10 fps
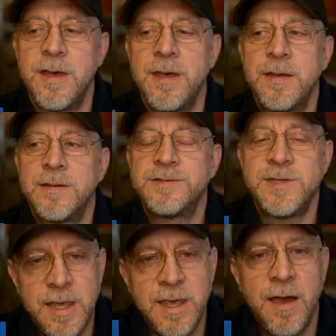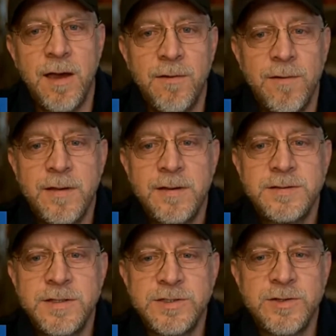CEO
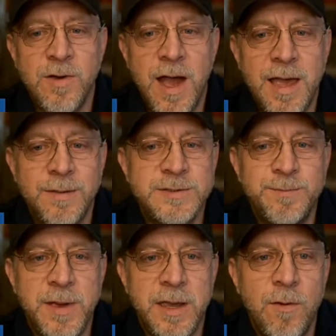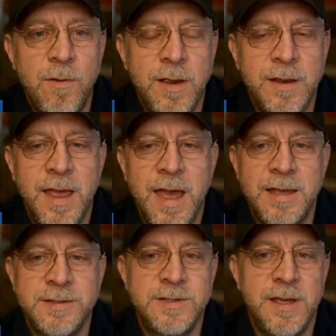describes Bitcoin
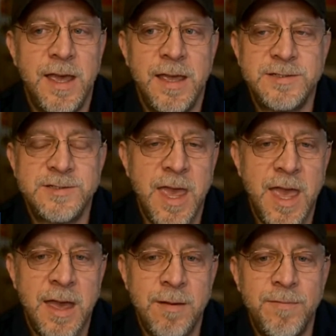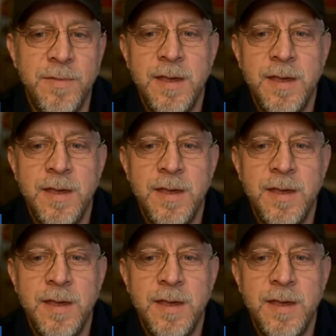as a scam,